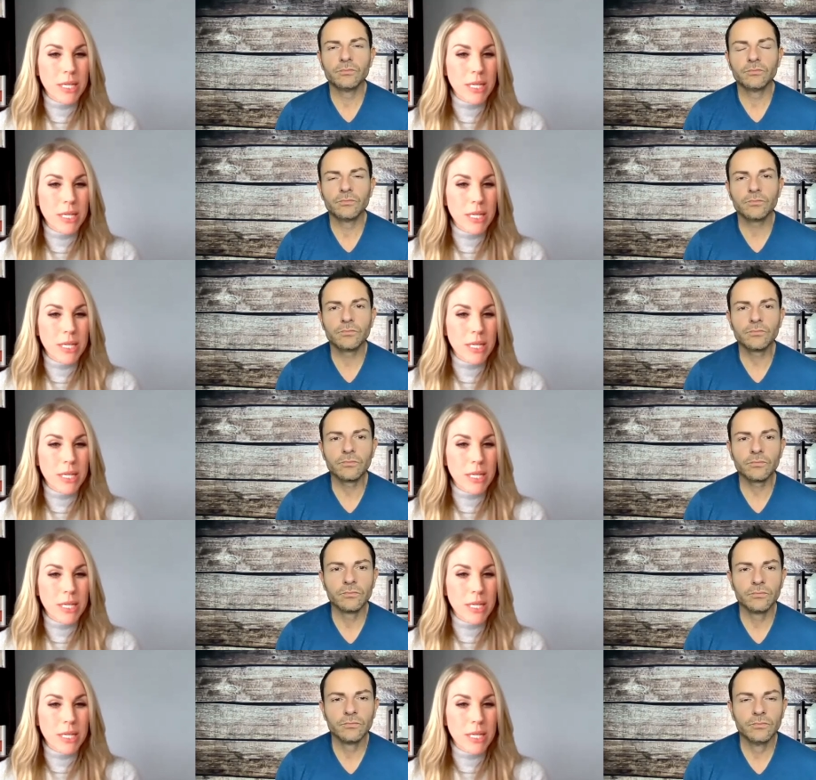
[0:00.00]

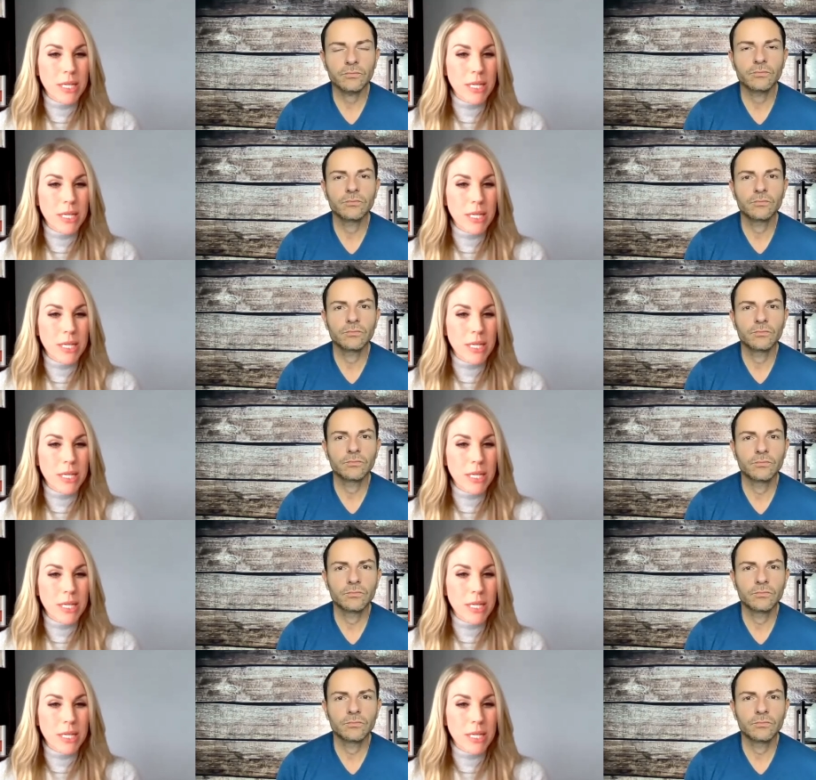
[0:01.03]
[no speech]